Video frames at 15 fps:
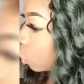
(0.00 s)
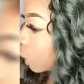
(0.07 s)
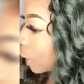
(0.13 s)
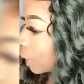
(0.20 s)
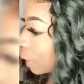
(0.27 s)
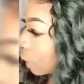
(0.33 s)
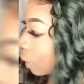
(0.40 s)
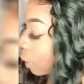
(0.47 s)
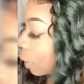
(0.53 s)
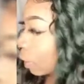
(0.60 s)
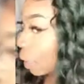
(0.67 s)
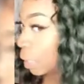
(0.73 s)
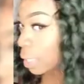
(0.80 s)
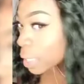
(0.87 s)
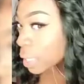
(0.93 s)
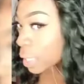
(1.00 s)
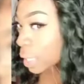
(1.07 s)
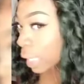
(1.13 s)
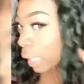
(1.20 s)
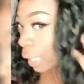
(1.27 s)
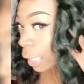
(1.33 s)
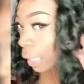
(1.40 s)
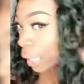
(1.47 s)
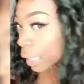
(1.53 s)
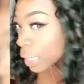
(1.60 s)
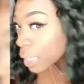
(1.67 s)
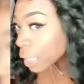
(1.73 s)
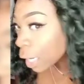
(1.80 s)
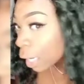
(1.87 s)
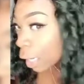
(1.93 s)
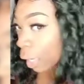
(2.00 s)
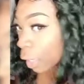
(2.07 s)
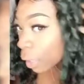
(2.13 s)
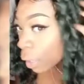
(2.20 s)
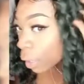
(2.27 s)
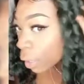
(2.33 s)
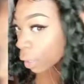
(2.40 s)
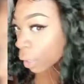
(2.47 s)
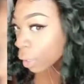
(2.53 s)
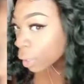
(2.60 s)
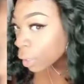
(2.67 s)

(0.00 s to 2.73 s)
you can see this color.